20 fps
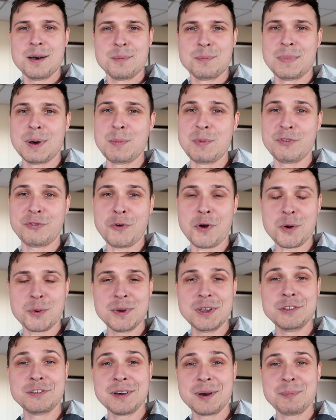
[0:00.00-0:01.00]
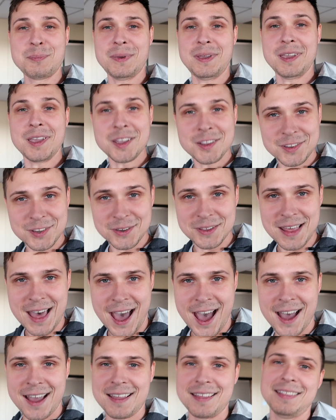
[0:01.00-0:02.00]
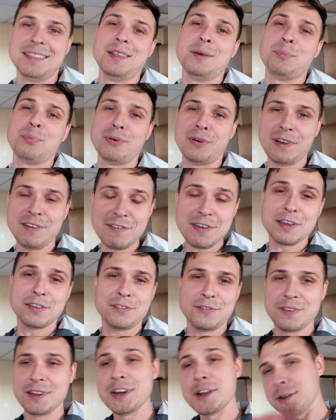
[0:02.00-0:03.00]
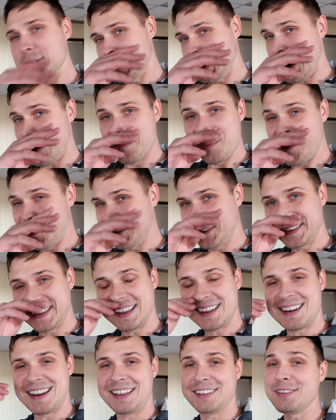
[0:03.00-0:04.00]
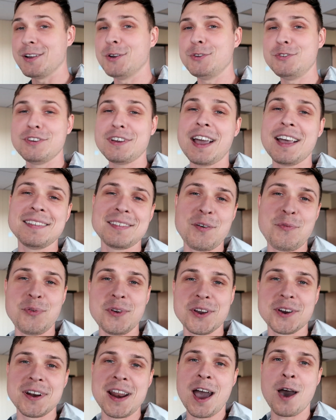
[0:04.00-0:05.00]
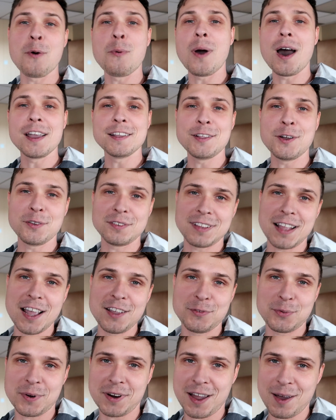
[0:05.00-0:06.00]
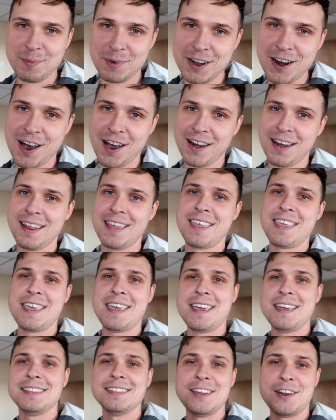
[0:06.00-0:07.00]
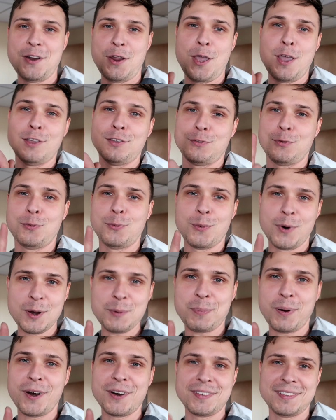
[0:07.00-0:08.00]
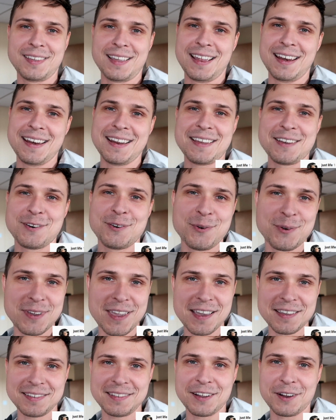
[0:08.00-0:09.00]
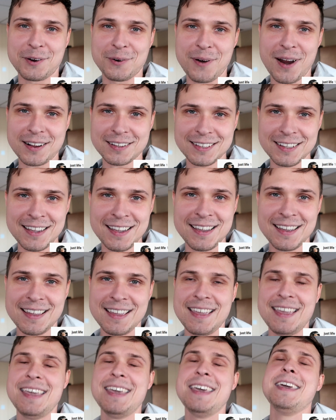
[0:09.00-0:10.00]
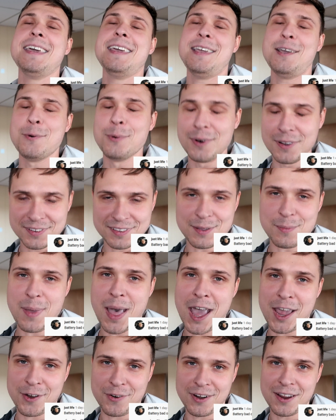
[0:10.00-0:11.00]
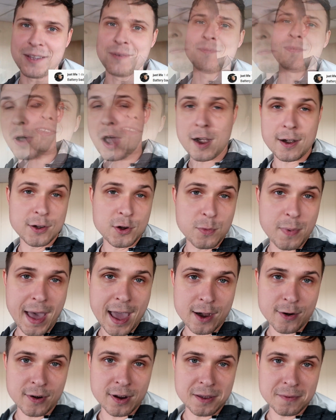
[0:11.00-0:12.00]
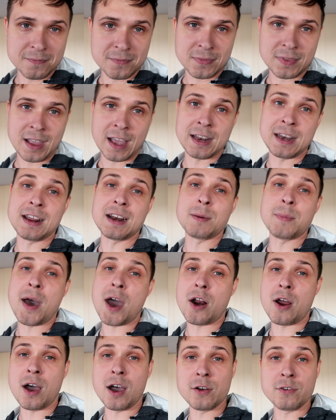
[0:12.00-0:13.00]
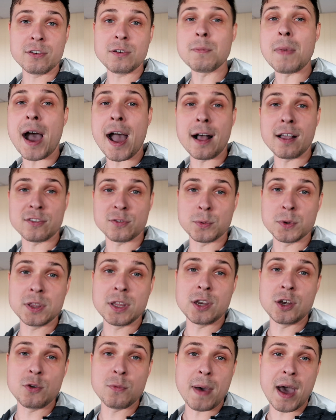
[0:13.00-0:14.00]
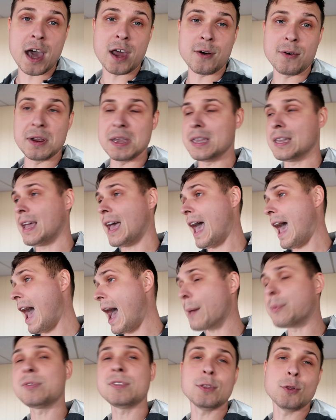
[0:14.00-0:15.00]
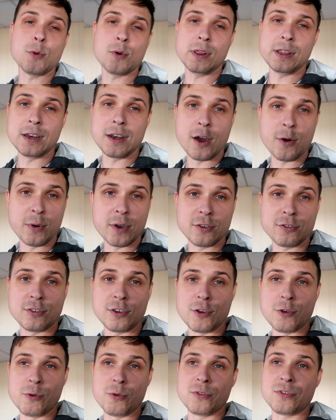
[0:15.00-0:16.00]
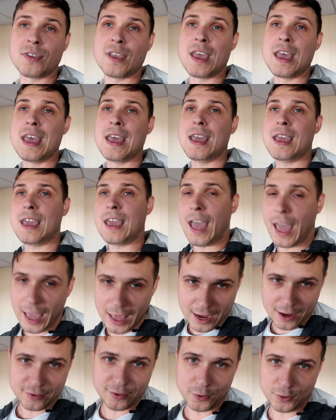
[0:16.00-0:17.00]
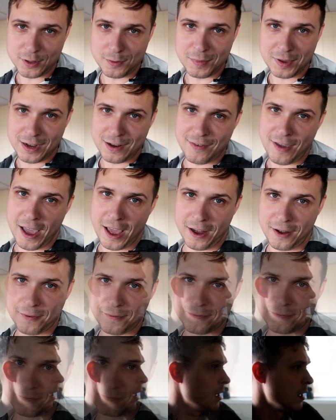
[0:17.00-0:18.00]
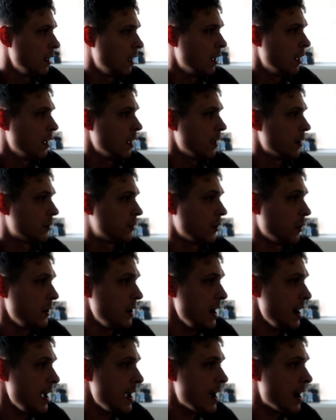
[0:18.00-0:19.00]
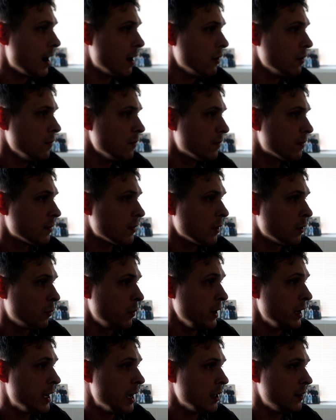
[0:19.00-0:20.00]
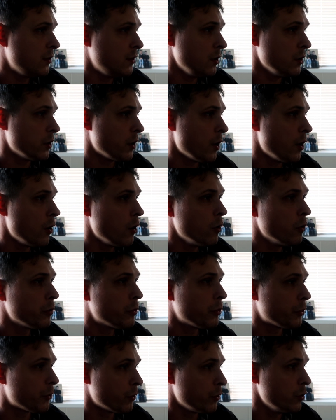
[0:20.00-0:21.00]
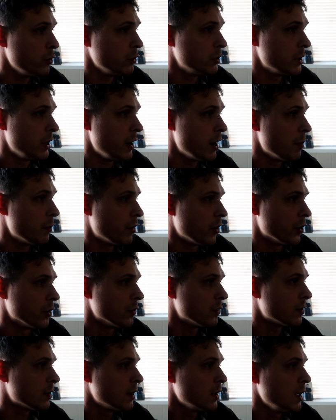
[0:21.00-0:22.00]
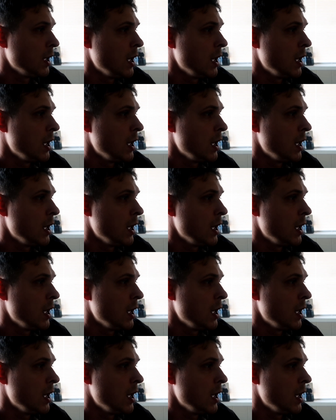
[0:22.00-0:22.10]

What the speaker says: But before we jump into that, the previous video that I posted, I told you guys I figured out why those lights were coming on. There is one person who guessed it correctly. It was the battery. I bought a new battery. I did about 100 miles with the new battery. Absolutely no issues. And I sold the minivan. So now we get to go through the numbers.